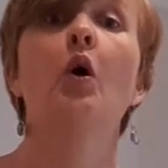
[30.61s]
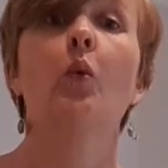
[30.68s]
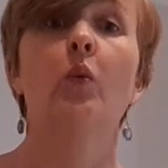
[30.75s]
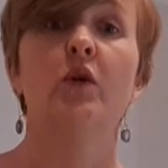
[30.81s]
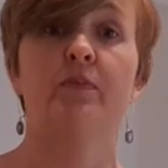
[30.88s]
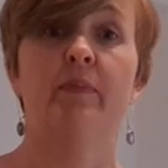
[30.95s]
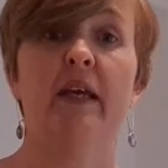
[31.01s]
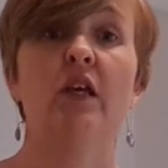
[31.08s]

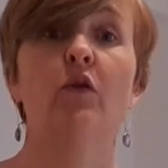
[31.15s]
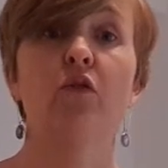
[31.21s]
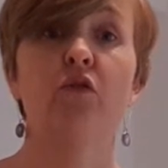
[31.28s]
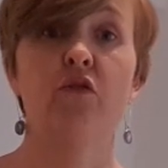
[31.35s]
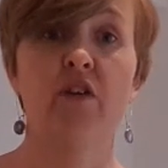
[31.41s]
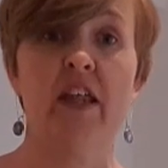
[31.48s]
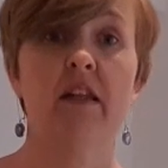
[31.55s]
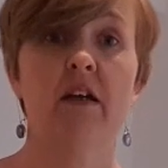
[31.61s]
would be your
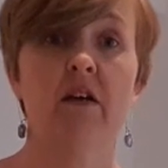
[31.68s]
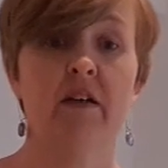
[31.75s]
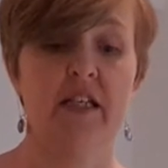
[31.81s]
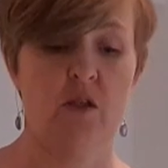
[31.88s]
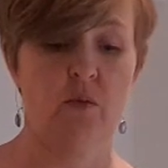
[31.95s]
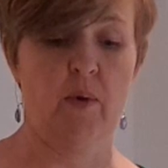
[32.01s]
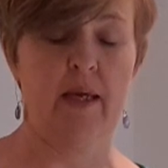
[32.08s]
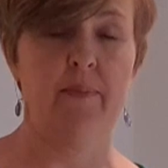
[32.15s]
featherlight
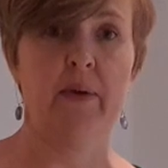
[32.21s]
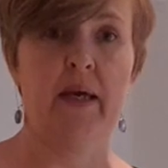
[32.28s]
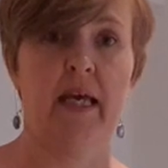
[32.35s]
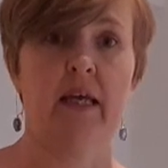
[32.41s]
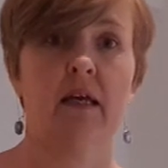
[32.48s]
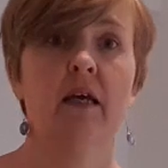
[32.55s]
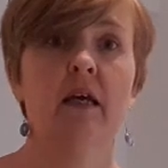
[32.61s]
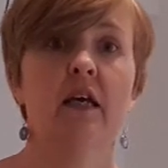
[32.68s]

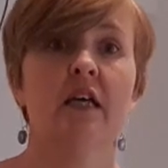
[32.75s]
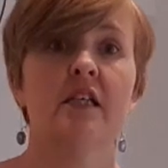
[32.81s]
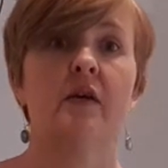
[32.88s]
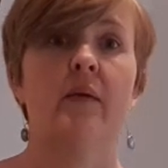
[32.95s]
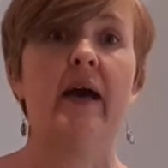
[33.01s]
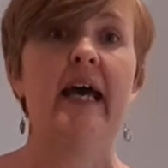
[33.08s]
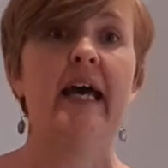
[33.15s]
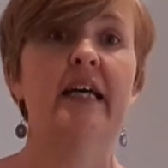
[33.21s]
sweeping. So
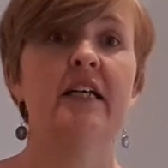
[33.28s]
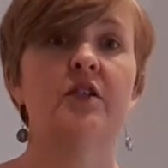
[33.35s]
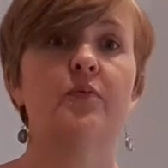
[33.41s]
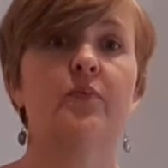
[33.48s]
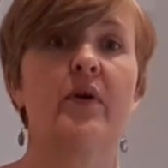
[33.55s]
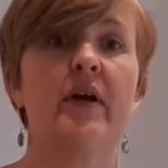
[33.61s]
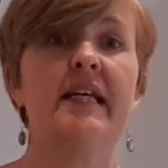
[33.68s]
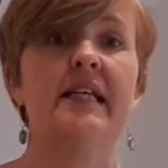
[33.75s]
a hand
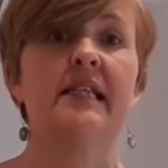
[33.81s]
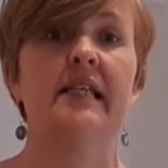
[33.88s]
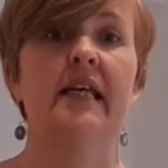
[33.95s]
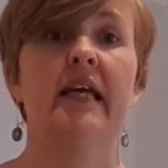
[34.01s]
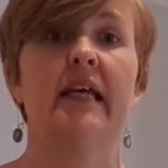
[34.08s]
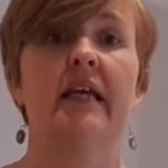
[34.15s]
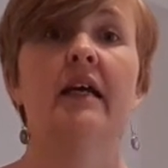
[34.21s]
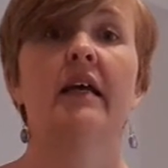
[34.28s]

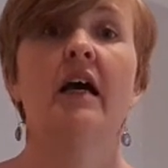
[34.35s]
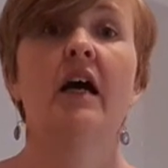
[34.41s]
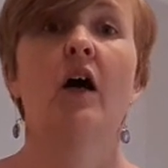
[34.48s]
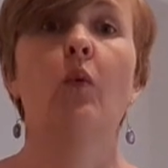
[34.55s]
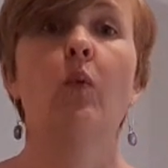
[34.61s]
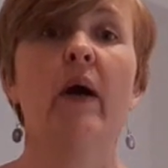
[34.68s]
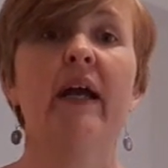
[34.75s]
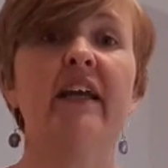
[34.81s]
bracing
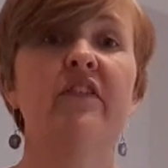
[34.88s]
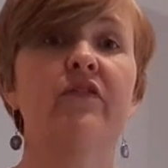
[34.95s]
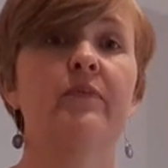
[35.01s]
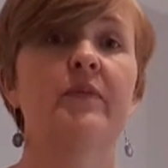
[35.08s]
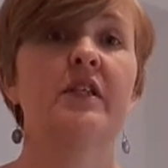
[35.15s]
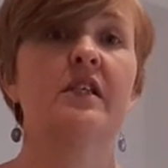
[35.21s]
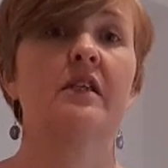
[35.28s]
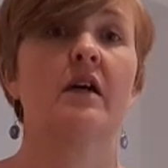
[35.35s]
away from
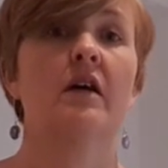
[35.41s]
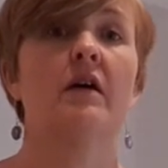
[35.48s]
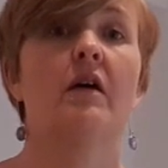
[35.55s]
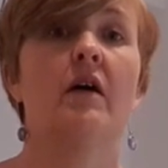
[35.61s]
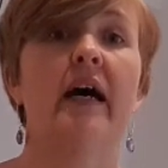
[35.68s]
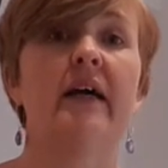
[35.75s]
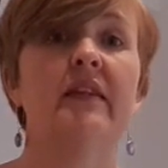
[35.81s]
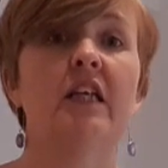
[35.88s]
the
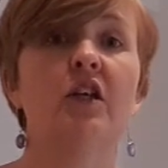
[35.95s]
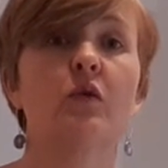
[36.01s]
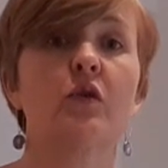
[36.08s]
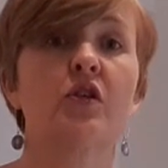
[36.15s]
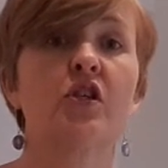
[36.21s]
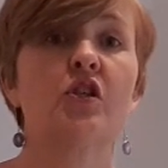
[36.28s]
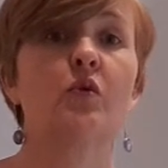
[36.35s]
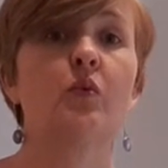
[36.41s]
scar, and then you're
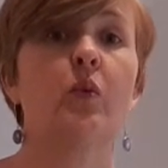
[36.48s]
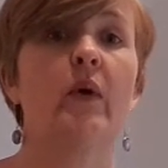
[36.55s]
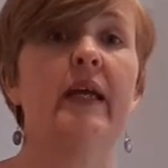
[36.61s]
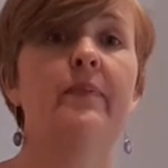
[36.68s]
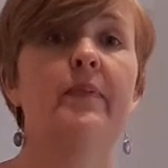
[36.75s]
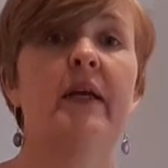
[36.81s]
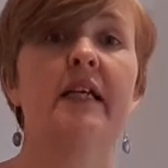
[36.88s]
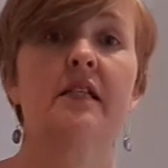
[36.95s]

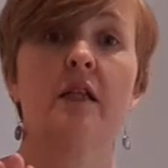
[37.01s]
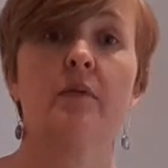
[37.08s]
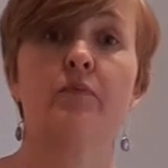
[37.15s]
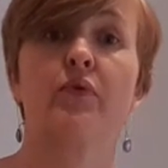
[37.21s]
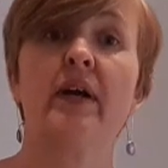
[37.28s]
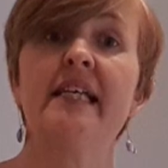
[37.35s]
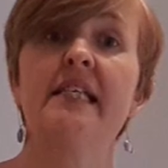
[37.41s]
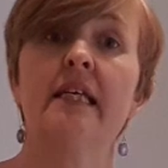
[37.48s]
sweeping, so the
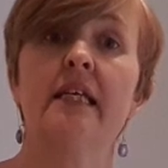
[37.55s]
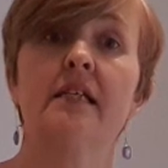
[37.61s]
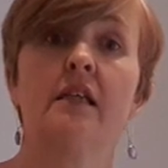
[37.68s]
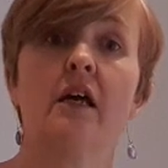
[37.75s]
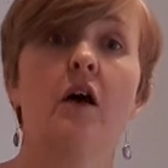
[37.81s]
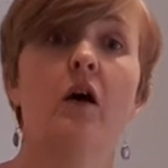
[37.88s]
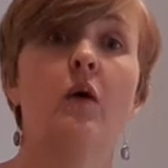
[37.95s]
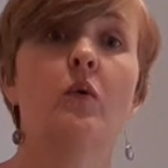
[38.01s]
bracing is the
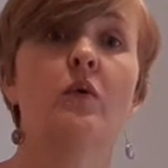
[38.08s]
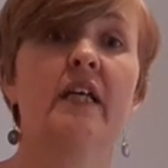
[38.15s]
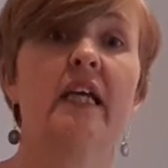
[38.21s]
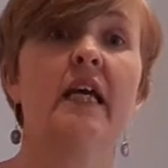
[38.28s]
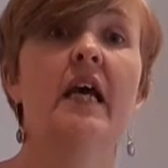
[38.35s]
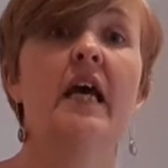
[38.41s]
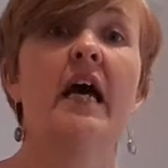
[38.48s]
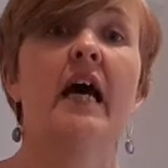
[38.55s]

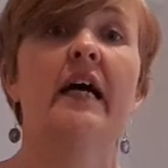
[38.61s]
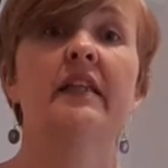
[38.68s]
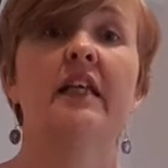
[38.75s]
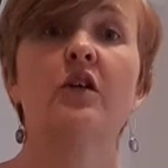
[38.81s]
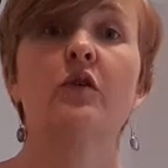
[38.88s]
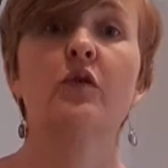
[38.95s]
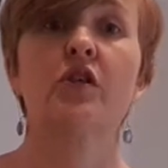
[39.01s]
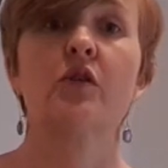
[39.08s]
holding, and then
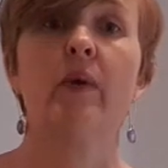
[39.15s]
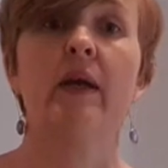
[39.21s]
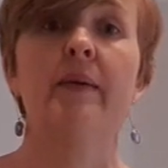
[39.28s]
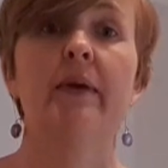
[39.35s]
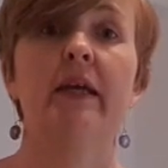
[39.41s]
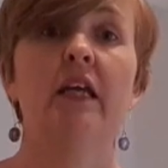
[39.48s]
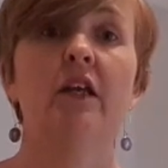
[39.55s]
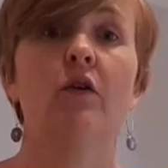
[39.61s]
you're
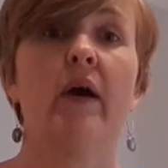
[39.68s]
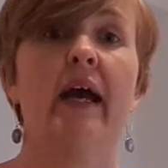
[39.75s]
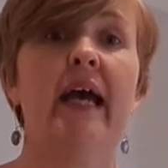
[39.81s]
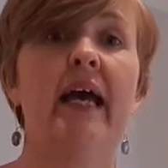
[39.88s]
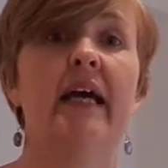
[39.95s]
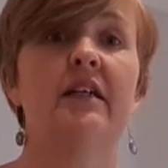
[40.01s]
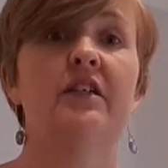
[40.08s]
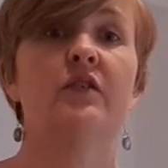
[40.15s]
sweeping in your
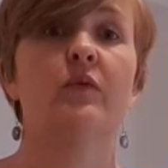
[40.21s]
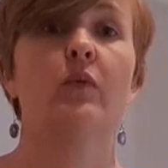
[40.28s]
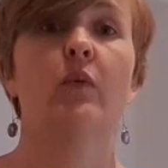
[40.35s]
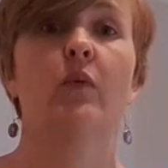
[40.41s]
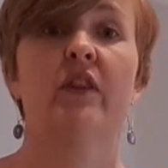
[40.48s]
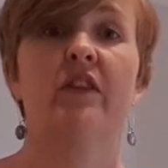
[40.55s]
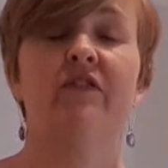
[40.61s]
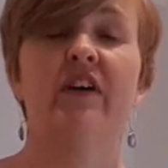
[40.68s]
hand
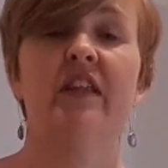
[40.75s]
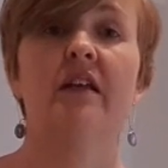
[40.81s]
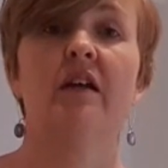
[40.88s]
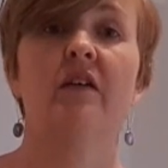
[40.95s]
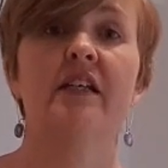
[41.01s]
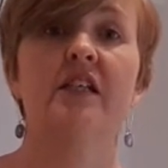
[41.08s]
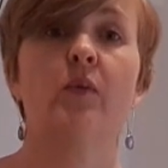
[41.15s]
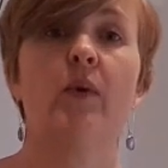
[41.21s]
with the
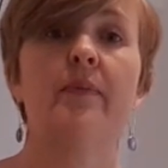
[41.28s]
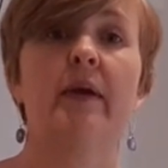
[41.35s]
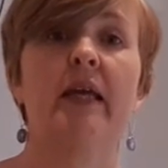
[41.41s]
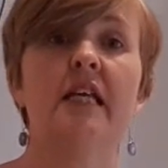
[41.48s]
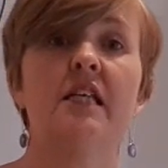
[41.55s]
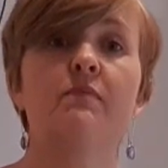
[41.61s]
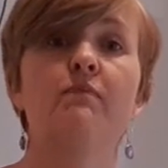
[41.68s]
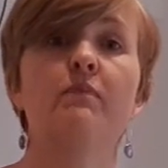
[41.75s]
featherlight sweeping
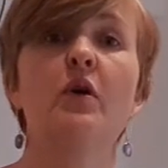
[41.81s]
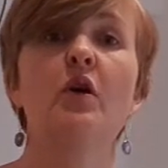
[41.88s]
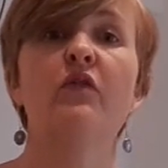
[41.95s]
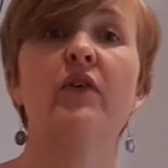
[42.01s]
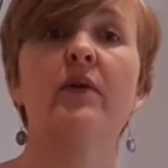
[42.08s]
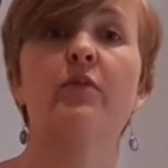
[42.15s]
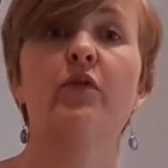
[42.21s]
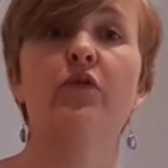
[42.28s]
is
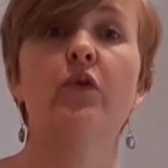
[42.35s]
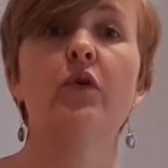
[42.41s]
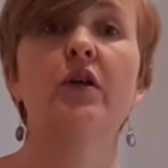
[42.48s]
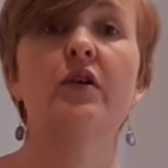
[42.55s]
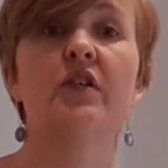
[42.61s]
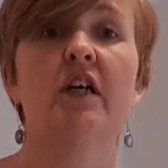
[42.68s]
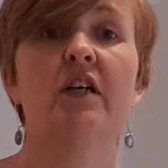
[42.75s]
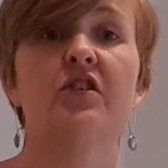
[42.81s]
moving before you
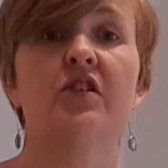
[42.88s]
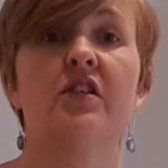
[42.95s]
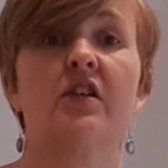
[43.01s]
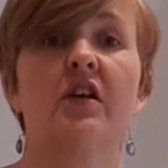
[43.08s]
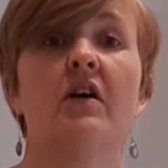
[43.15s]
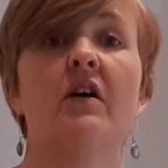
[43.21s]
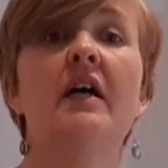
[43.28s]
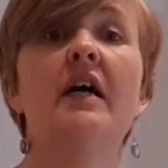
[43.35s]
touch the
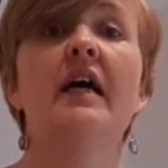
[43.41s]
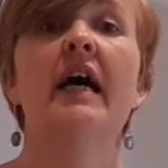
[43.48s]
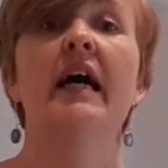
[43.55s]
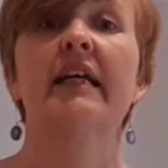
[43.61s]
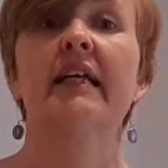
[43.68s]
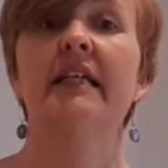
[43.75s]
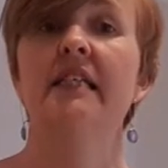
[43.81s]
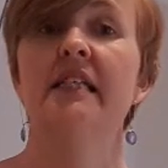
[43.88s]
scar
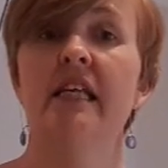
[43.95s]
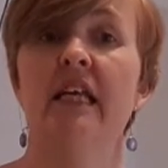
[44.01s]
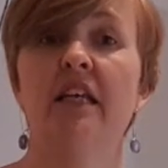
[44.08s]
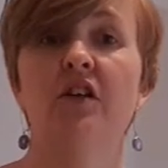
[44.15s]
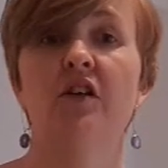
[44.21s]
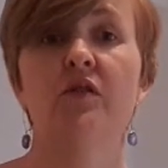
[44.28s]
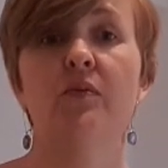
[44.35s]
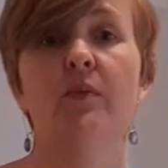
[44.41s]
and
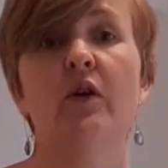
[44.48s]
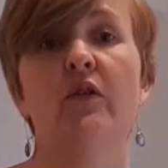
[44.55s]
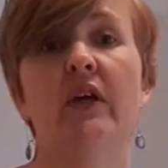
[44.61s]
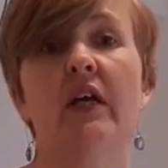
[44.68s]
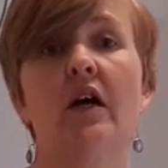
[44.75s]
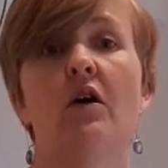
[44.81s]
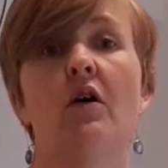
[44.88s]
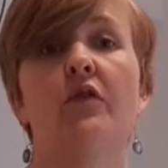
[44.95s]
continues
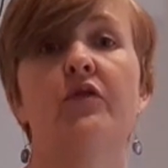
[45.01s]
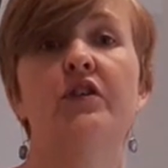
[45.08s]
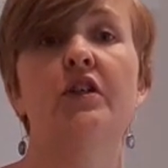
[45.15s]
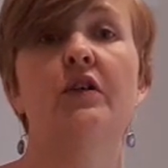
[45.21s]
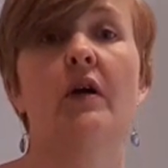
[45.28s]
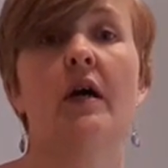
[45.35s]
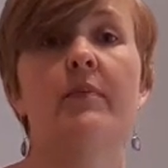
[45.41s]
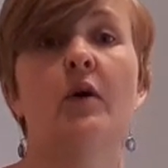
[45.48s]
moving after
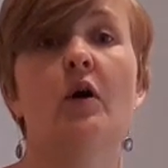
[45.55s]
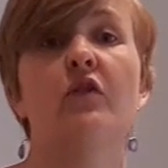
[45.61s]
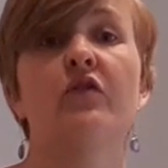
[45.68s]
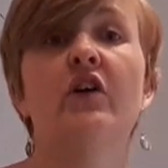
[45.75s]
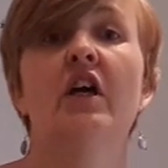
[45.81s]
you come off.